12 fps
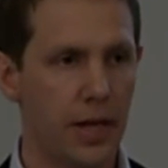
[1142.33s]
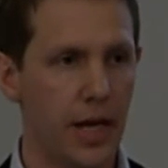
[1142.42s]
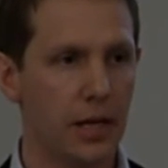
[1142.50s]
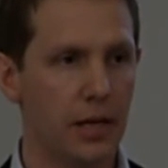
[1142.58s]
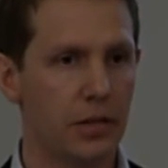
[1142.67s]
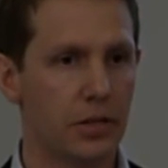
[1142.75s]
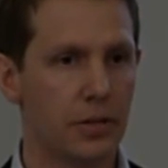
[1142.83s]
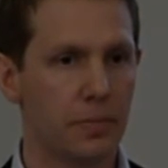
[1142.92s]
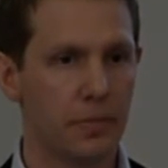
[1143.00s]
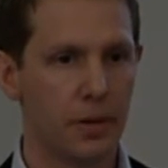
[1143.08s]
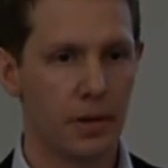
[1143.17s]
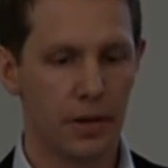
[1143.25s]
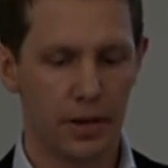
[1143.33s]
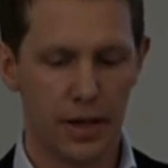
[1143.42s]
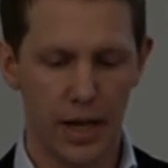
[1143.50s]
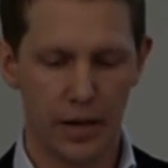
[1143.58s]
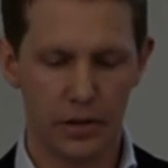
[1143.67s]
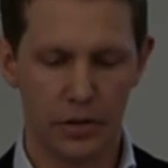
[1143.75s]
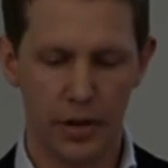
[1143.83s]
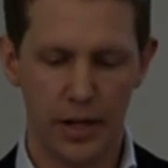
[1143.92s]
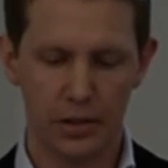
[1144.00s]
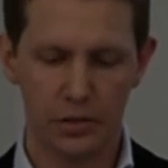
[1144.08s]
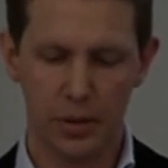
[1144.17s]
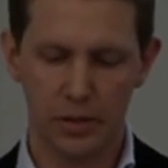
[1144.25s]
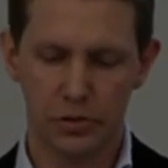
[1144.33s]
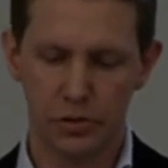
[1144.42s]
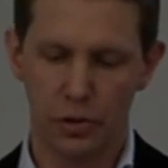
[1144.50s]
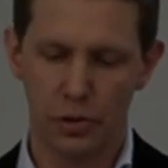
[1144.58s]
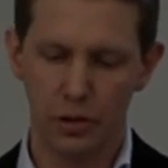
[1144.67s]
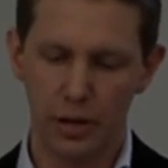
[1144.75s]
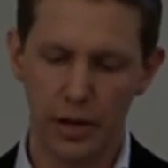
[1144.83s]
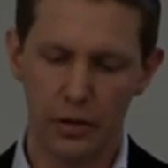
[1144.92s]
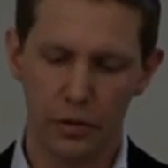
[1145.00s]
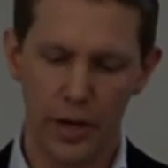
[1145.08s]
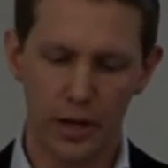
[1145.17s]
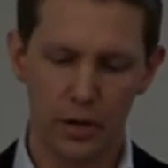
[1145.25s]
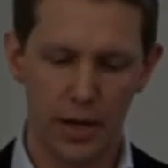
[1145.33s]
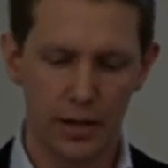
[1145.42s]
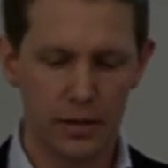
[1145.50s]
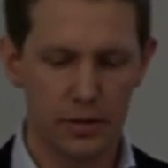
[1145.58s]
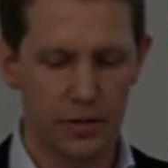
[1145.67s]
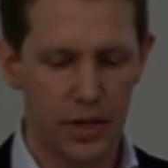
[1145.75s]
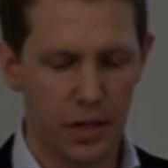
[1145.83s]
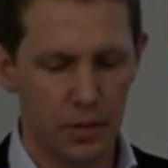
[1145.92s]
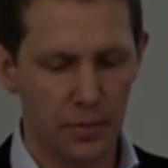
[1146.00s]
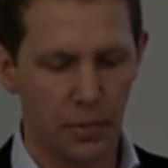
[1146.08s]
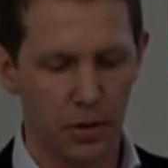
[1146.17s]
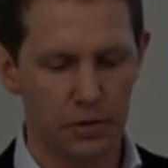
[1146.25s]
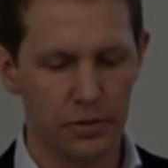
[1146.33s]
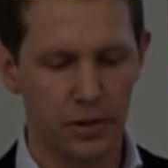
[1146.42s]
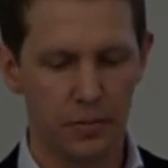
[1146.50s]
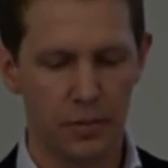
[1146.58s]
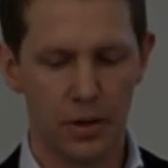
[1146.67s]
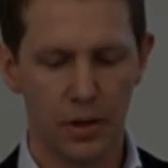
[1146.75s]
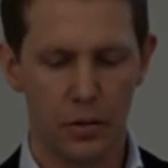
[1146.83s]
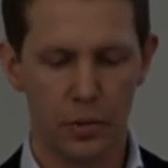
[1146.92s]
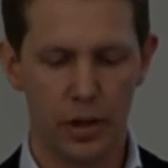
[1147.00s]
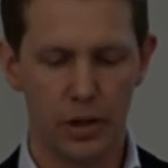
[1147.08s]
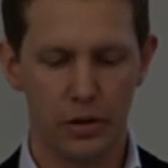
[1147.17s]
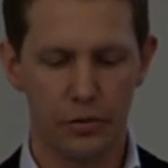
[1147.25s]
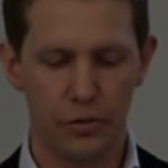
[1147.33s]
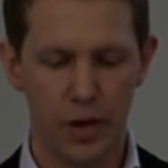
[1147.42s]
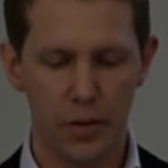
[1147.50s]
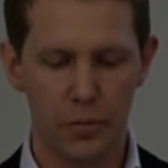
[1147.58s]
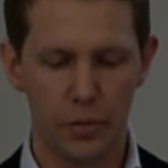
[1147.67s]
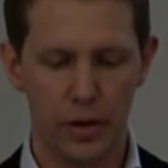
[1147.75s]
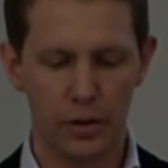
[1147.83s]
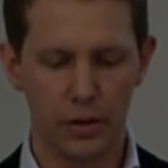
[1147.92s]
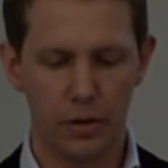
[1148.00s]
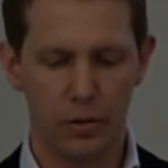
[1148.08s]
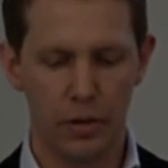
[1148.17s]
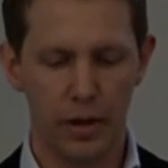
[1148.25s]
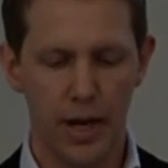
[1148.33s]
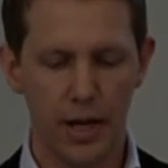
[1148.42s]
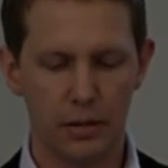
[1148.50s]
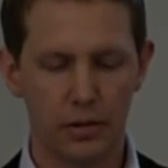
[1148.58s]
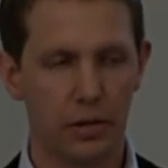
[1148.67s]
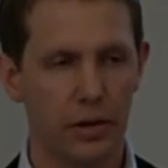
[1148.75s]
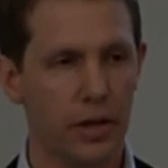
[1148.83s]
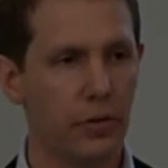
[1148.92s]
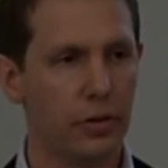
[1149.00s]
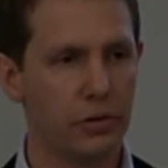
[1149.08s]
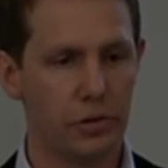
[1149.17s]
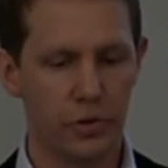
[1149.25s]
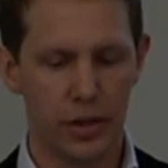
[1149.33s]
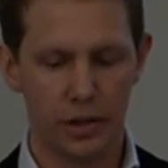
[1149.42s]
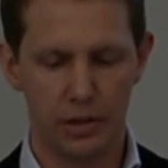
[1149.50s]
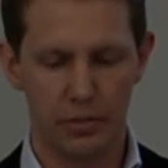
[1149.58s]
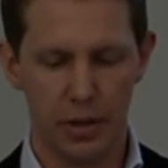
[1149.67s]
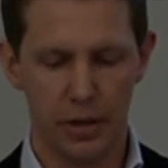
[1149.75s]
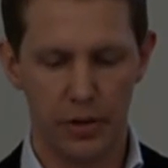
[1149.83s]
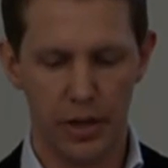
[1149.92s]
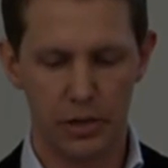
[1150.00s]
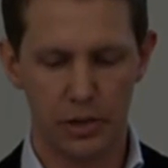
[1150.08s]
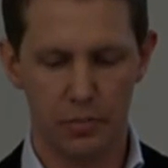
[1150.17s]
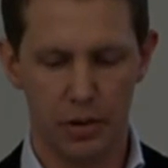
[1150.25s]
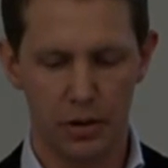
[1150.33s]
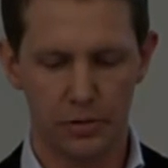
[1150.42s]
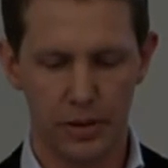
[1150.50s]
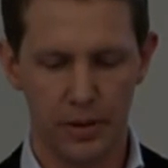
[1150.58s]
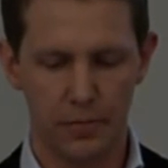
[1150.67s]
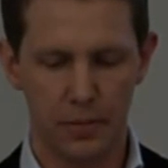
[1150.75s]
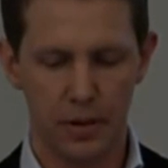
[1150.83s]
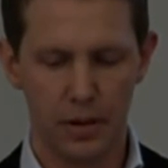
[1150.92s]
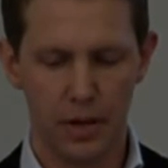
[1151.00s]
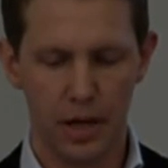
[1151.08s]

The Danish, characterized by a strongly regulated settlement policy within a framework of an utterly restrictive migration policy,